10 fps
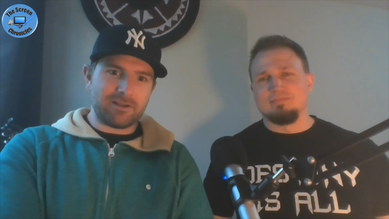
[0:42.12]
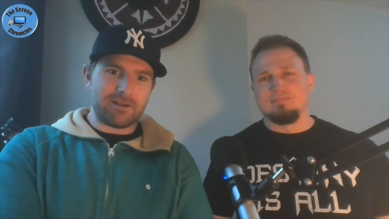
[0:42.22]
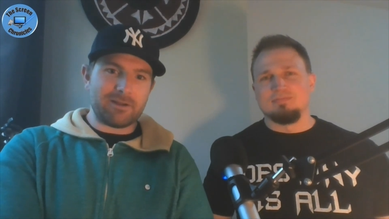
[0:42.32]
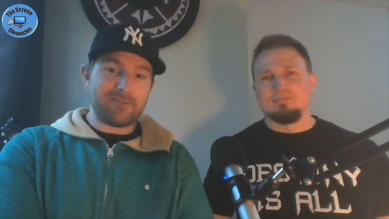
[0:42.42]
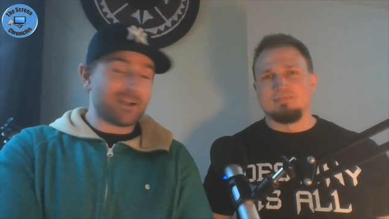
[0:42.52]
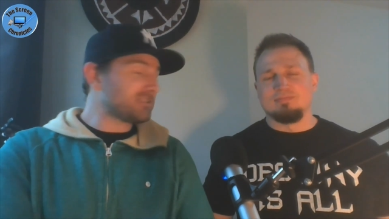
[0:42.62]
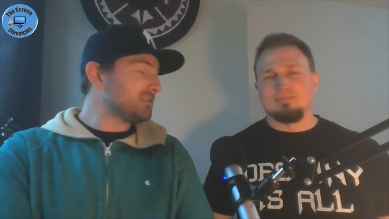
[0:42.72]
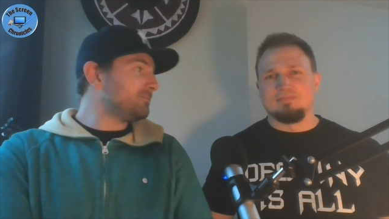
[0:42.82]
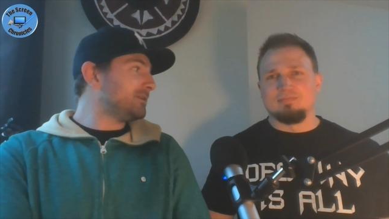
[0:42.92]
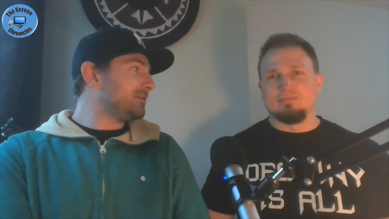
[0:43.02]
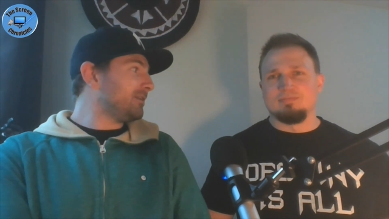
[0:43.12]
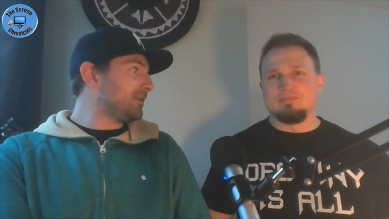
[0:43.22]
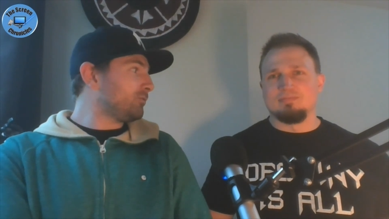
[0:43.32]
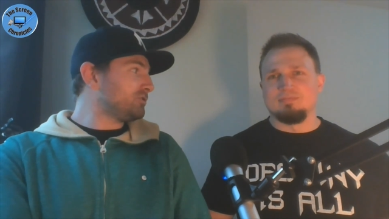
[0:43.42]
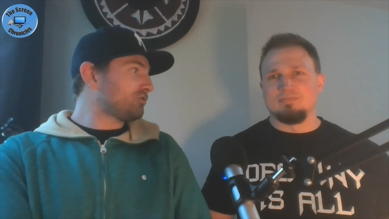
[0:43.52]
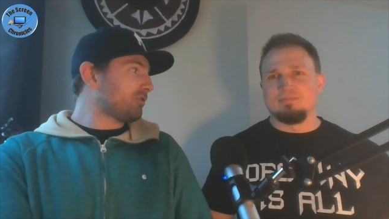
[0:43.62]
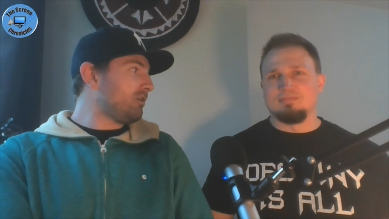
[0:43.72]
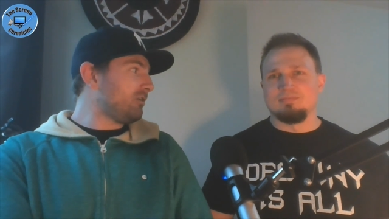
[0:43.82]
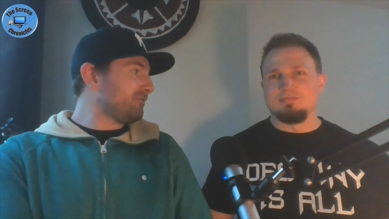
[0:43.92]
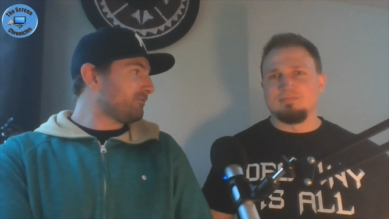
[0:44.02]
Speaker 1: Uh, I've actually been in like
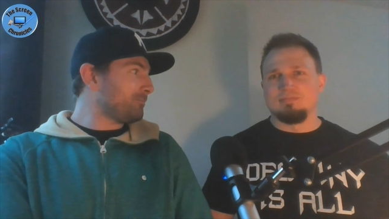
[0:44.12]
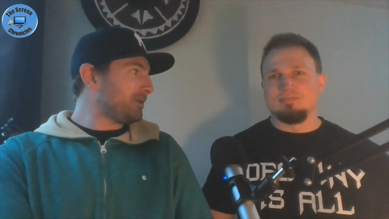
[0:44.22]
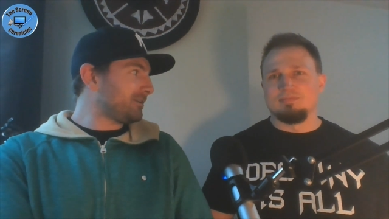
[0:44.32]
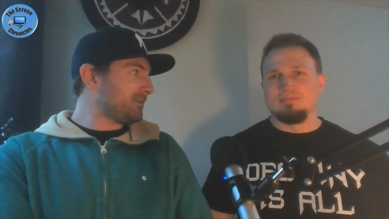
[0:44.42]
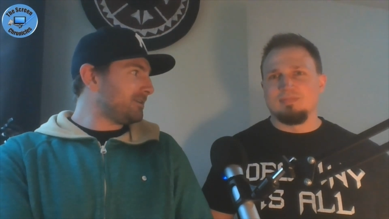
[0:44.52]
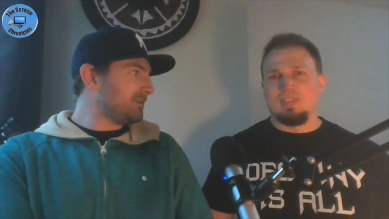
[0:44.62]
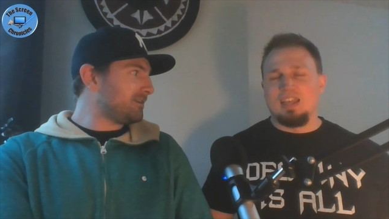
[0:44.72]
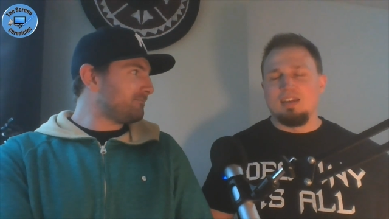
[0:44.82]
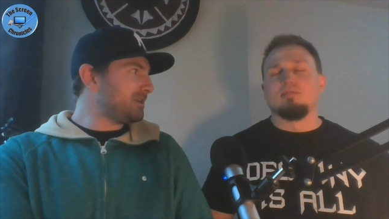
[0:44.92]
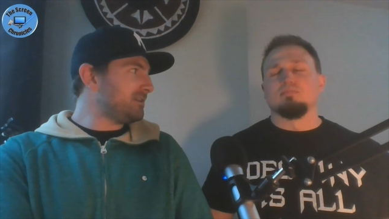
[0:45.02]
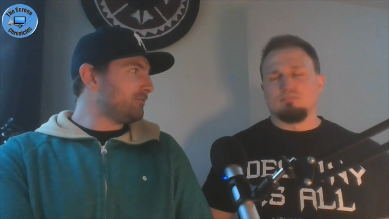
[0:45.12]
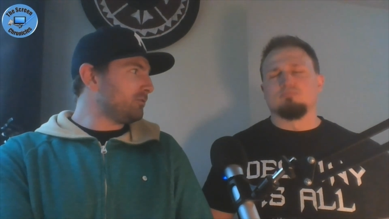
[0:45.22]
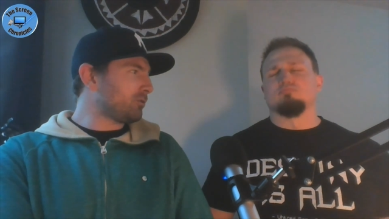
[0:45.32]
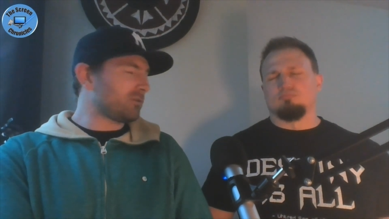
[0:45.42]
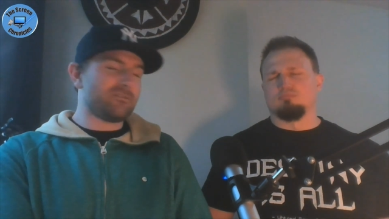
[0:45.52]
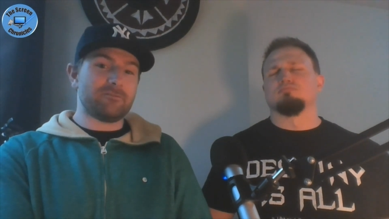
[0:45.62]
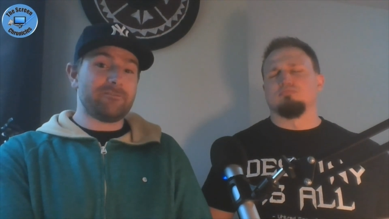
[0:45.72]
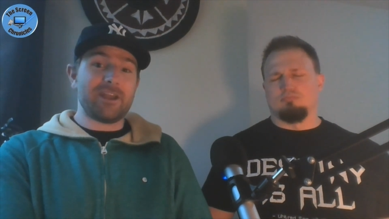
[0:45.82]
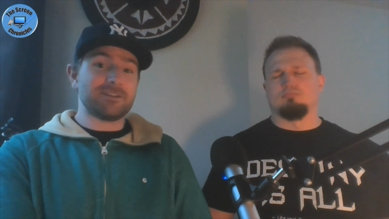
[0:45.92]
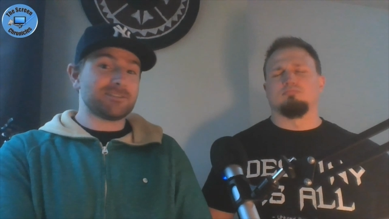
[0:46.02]
withdrawal from like any kind of medieval or even
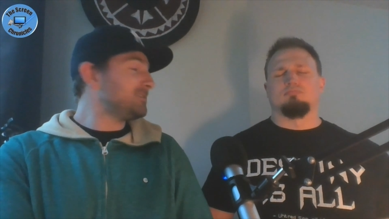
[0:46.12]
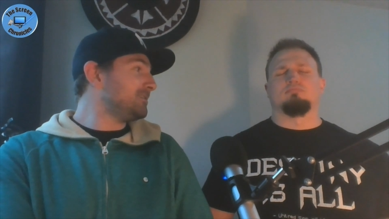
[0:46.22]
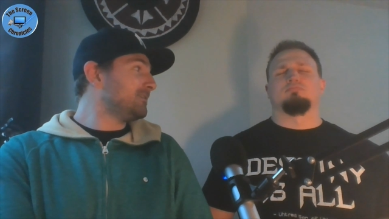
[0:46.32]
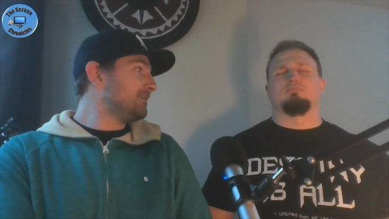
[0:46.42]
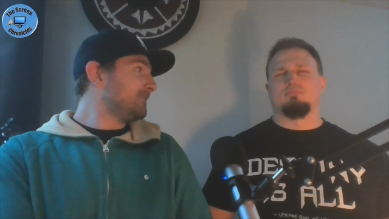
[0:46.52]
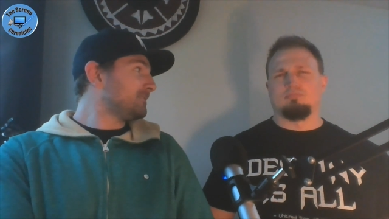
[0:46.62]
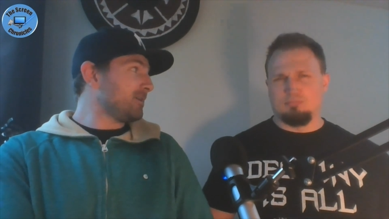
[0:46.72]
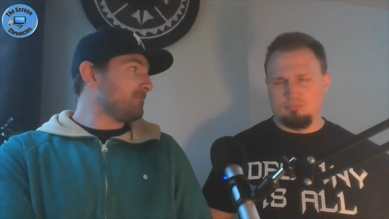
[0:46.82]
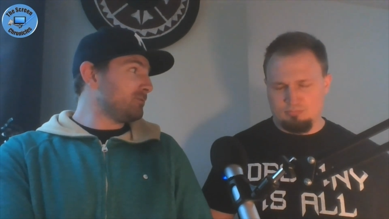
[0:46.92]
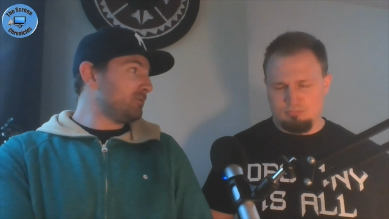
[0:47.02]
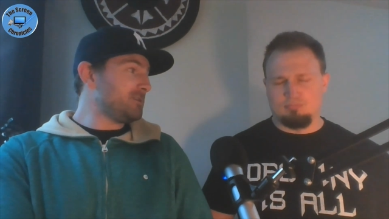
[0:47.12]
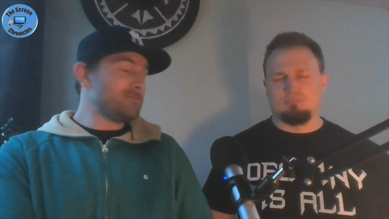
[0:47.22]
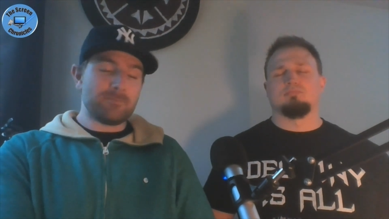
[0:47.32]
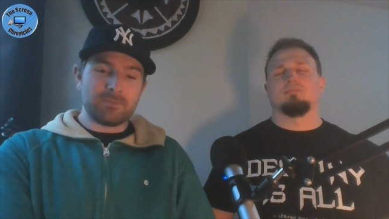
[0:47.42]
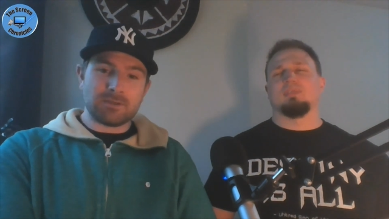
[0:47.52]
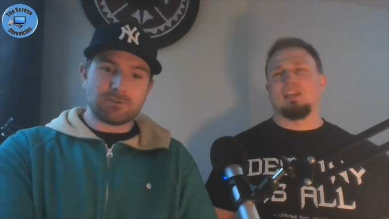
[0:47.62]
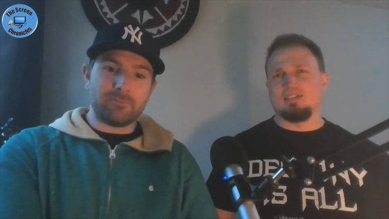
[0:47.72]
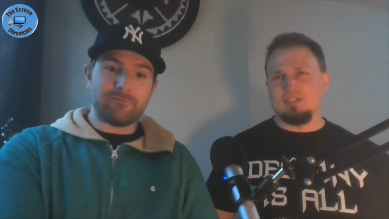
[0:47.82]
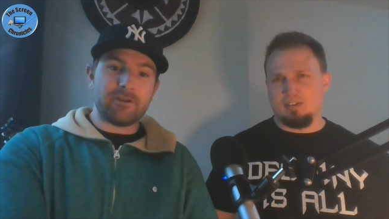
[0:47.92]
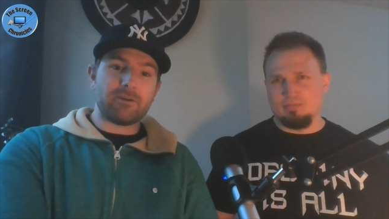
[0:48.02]
fantasy type movie. So
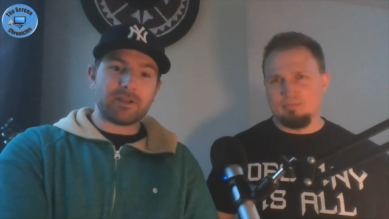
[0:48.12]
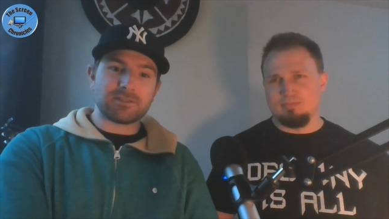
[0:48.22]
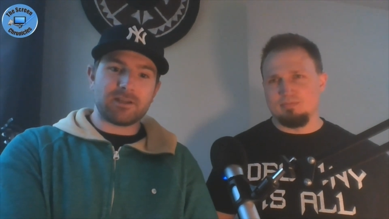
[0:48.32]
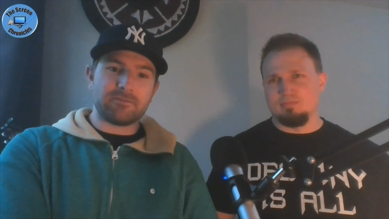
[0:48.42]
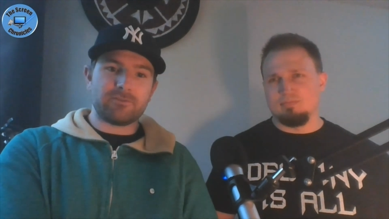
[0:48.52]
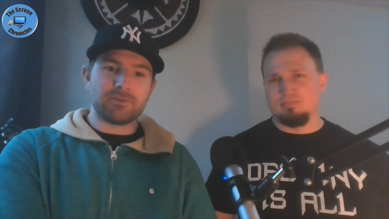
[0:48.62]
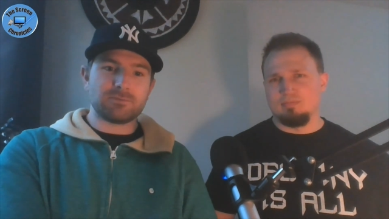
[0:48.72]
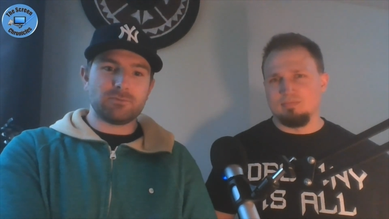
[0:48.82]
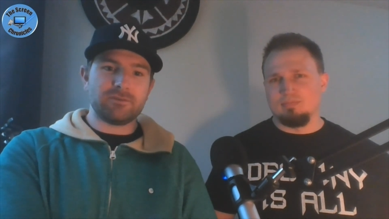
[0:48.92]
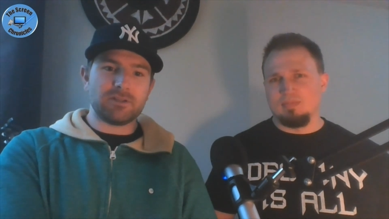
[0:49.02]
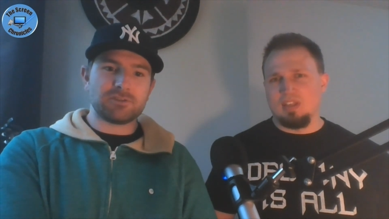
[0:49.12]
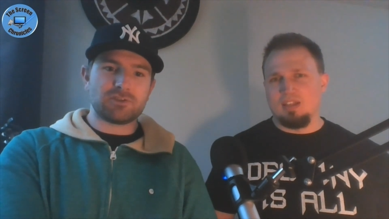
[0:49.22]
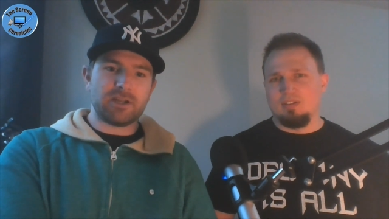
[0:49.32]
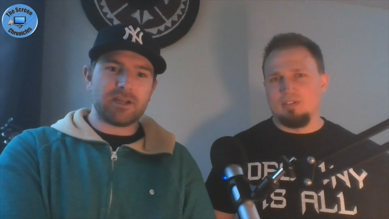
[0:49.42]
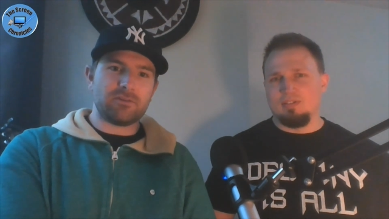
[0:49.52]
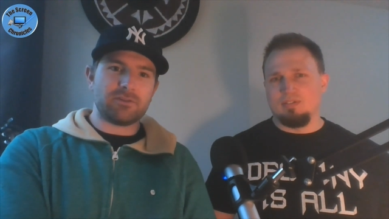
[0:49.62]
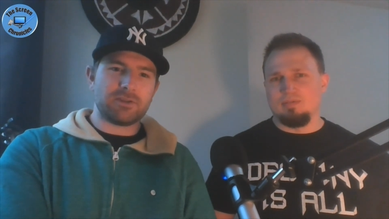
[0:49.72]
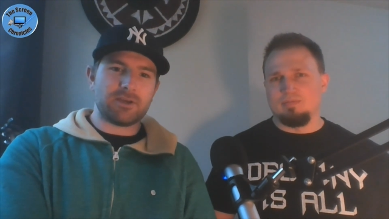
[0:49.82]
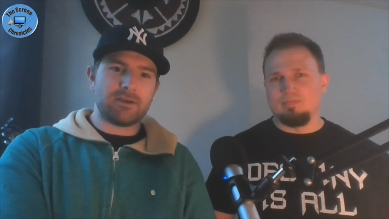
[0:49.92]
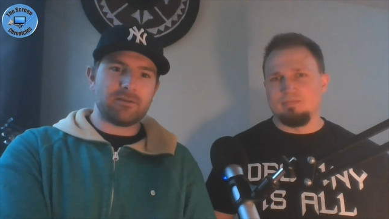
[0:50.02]
I'm very excited for this movie. Let's check out
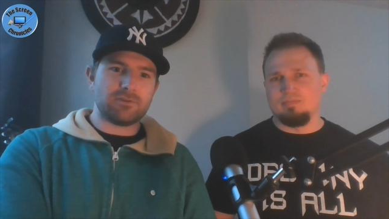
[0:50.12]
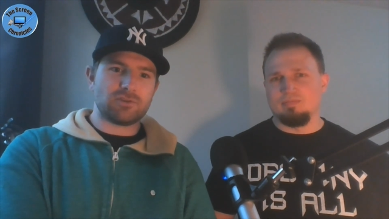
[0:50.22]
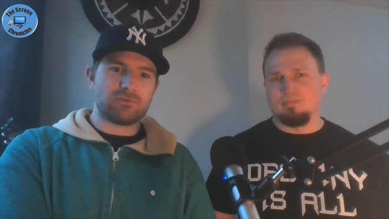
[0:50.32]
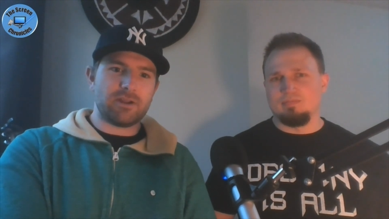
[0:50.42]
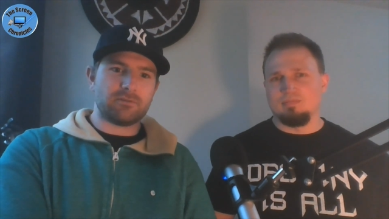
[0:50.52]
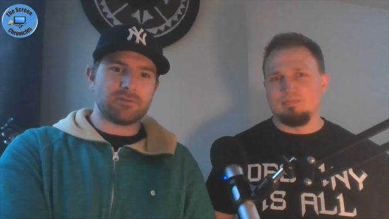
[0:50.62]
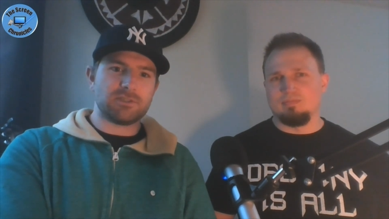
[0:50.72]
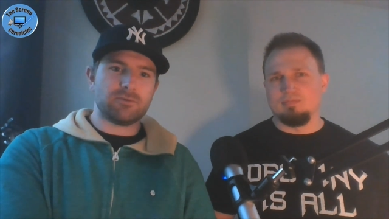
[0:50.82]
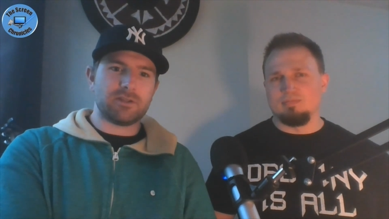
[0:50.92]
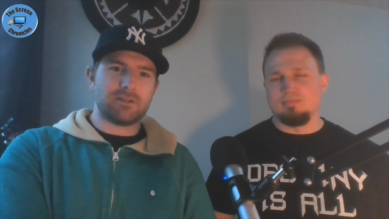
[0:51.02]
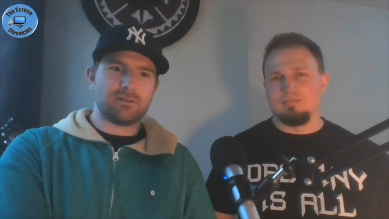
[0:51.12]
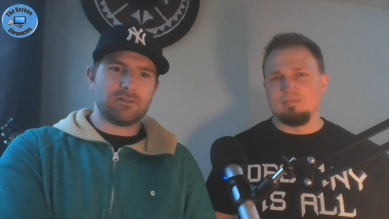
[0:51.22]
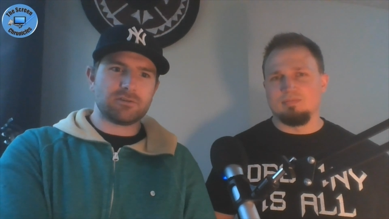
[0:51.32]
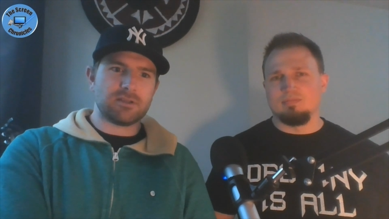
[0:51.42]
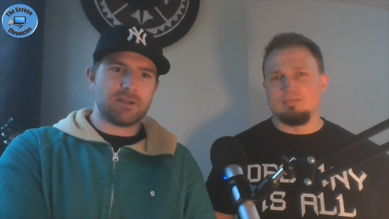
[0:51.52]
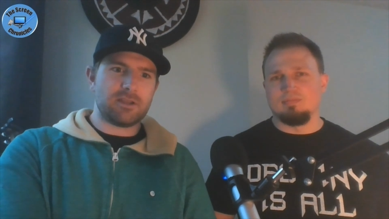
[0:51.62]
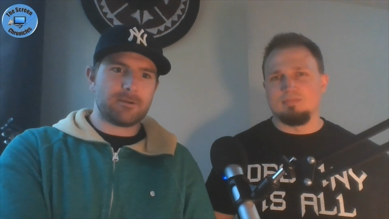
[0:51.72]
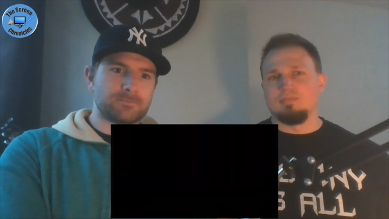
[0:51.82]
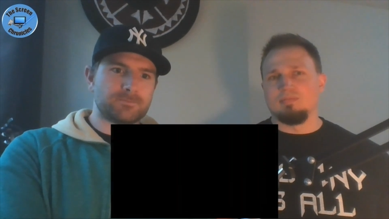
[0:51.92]
uh, the trailer and see what it looks like.